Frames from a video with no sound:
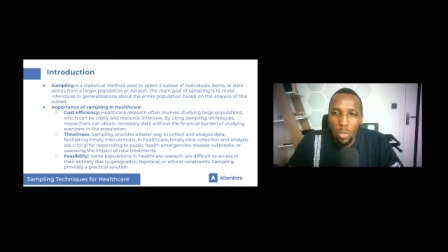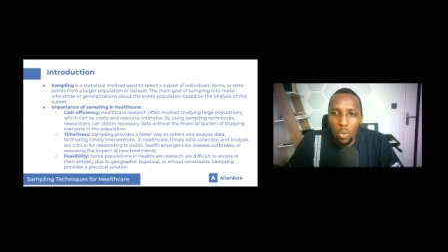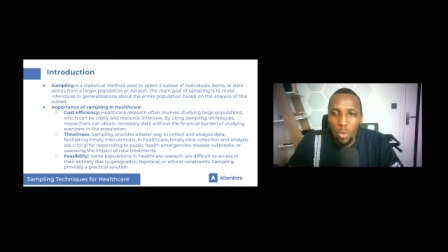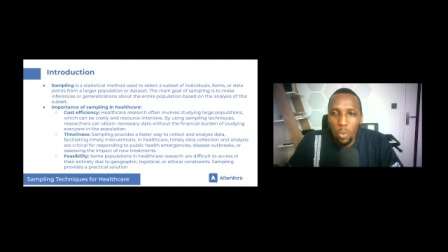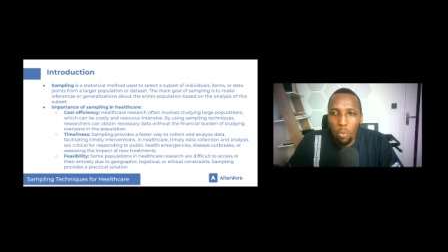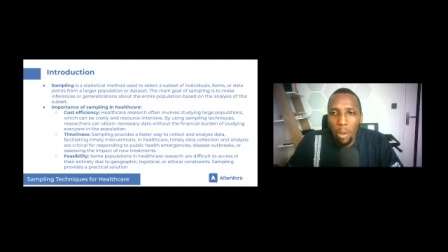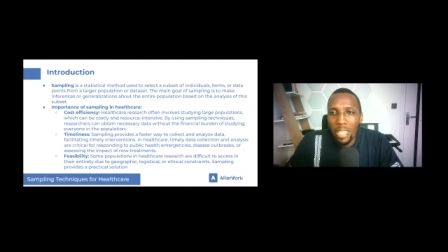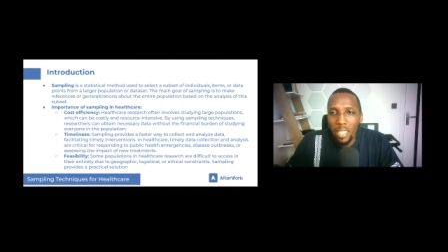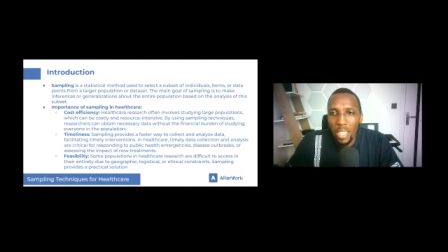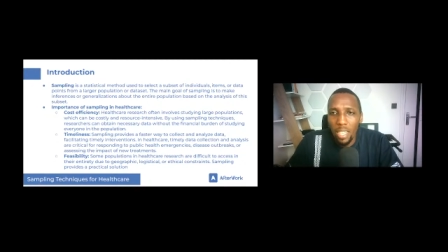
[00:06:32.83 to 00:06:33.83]
You
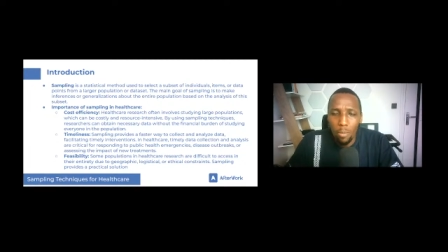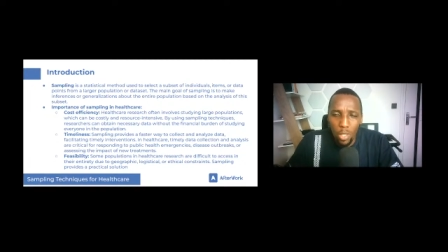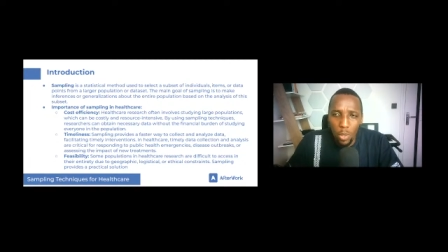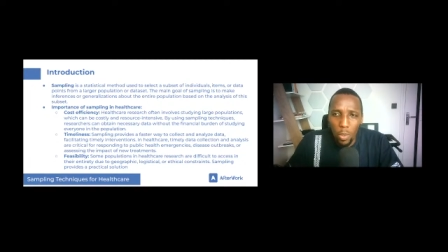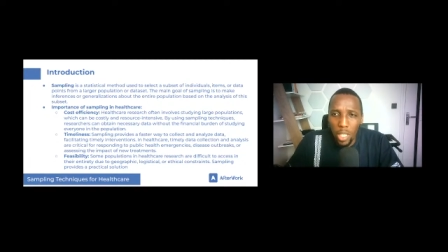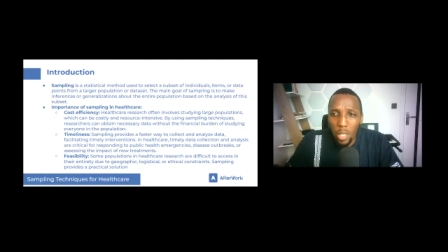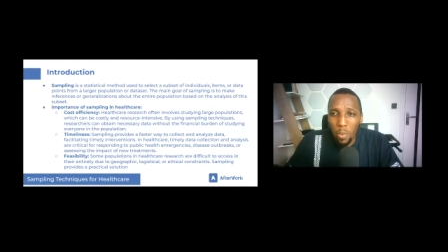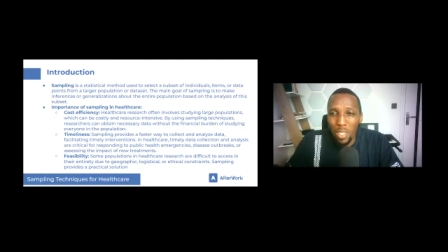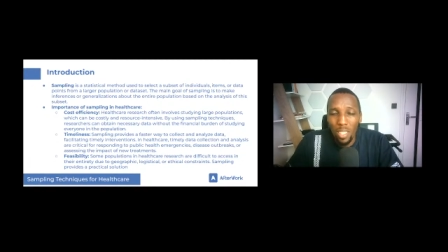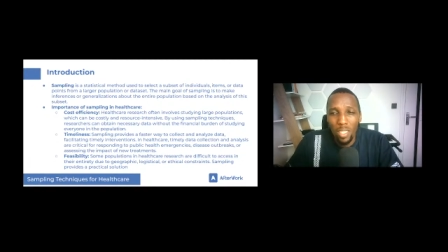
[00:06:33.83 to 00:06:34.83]
might end up just
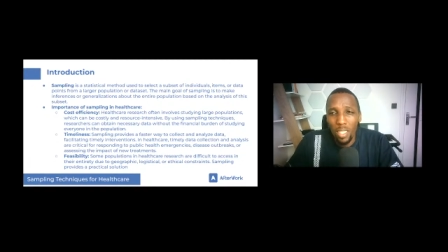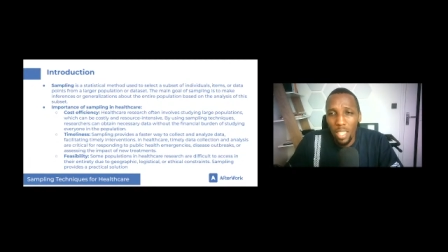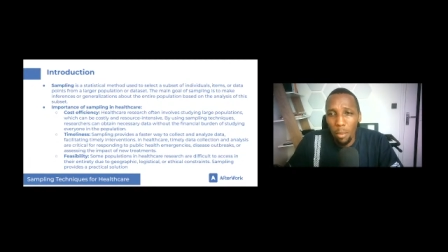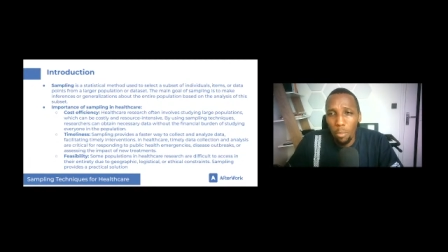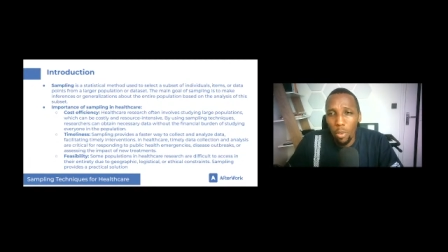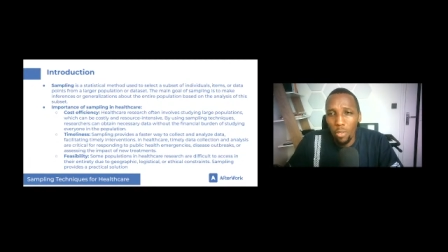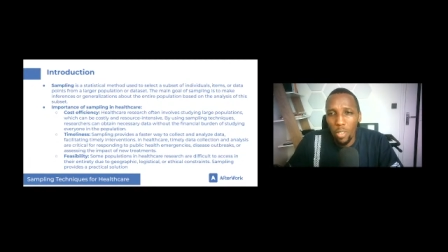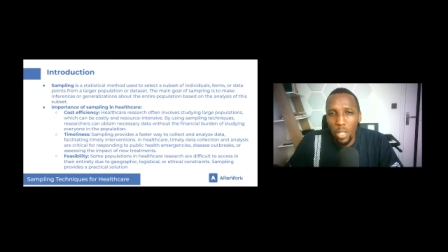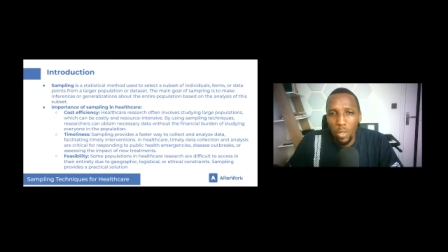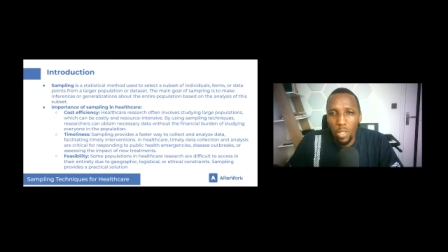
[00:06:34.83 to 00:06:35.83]
working with just a sample
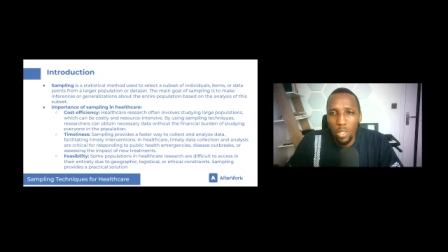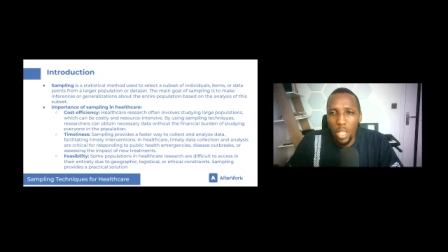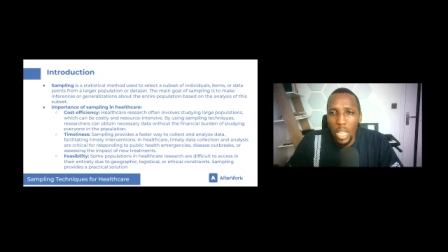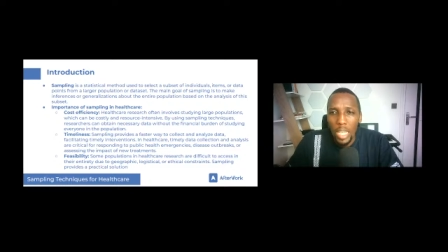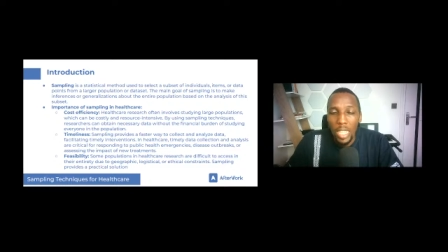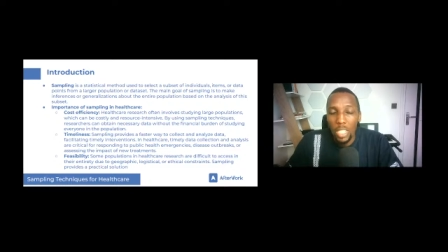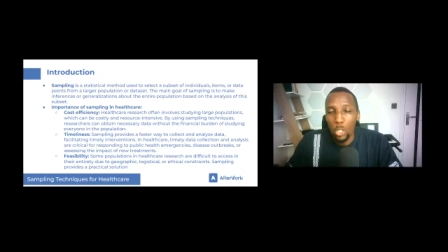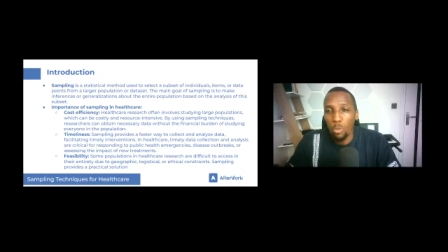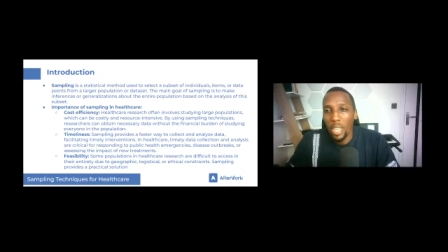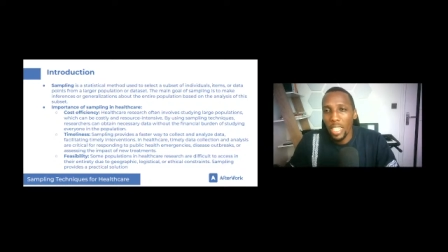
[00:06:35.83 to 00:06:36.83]
of records
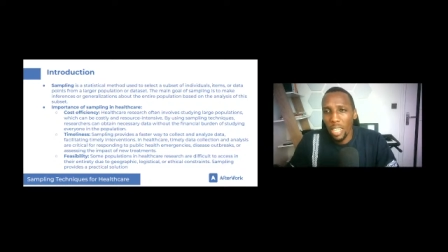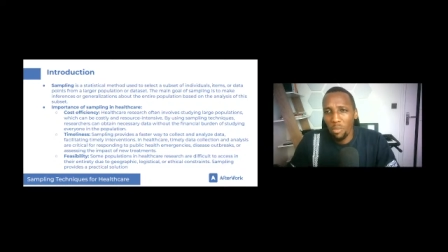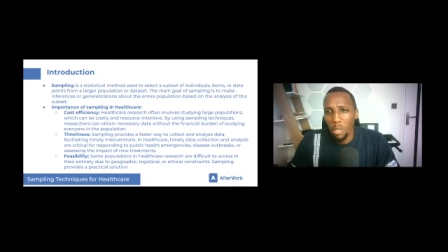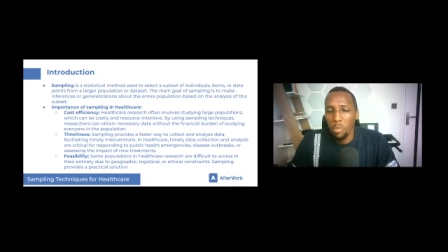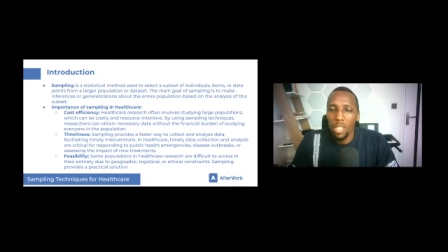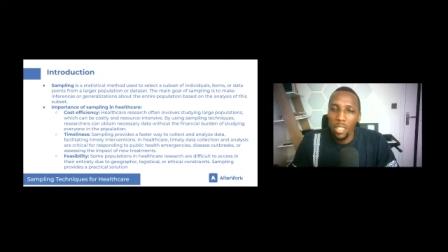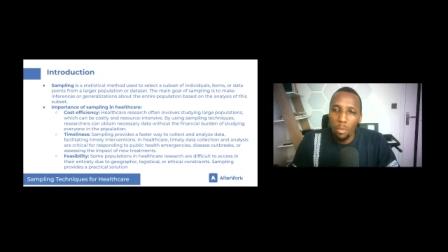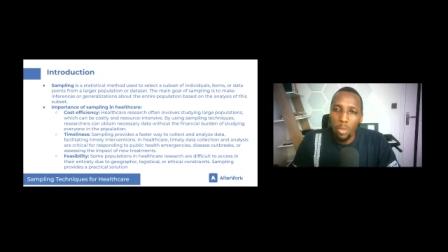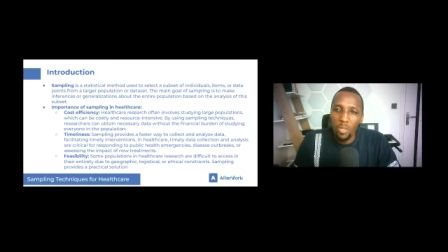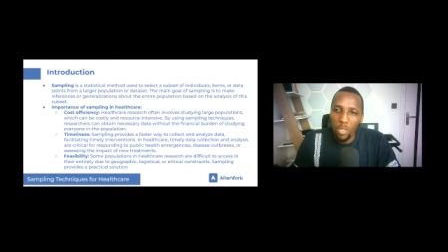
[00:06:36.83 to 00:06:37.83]
that you might have, maybe a
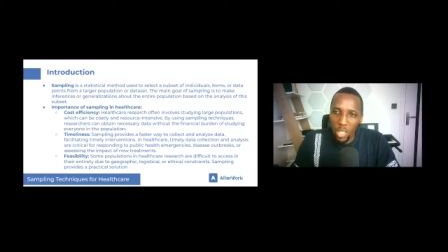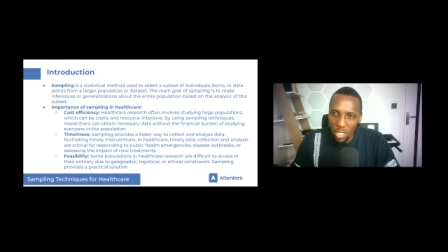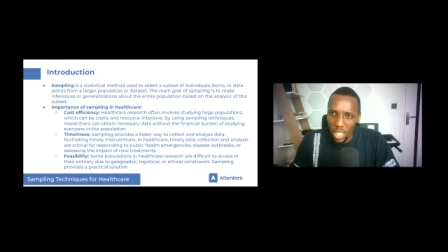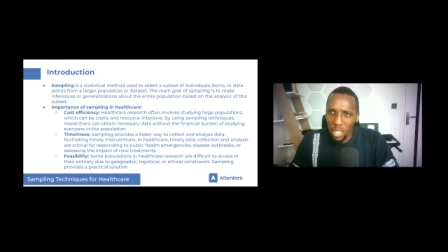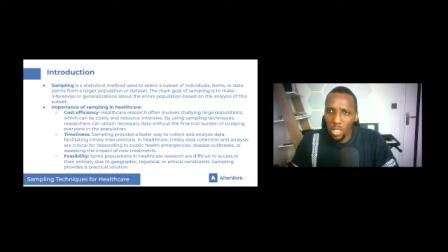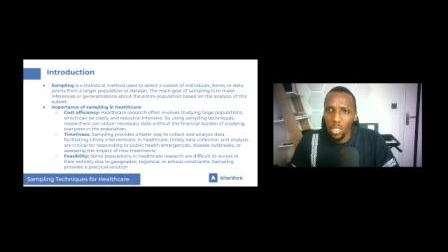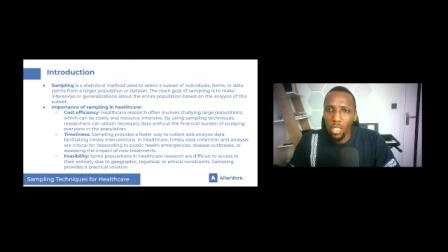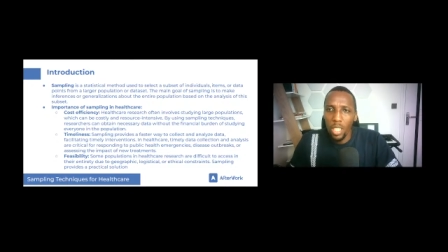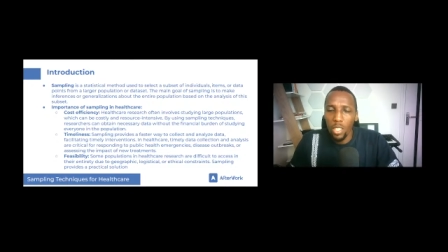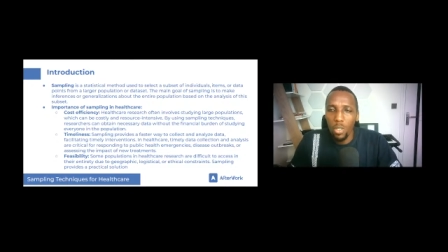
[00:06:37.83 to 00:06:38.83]
sample of
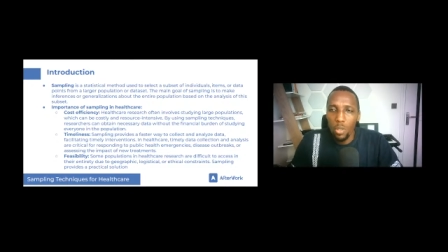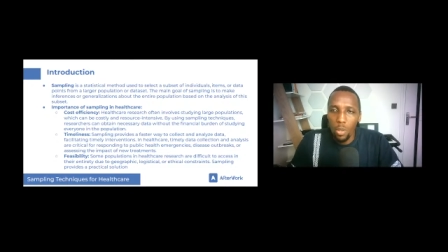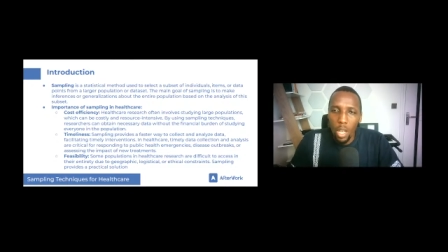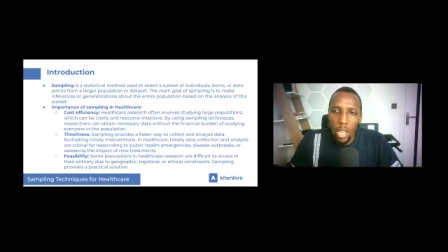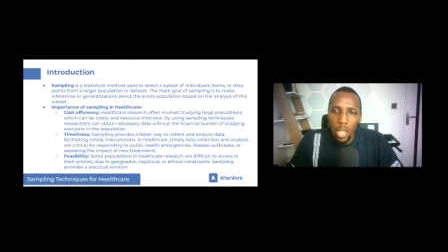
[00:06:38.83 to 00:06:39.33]
transactions that you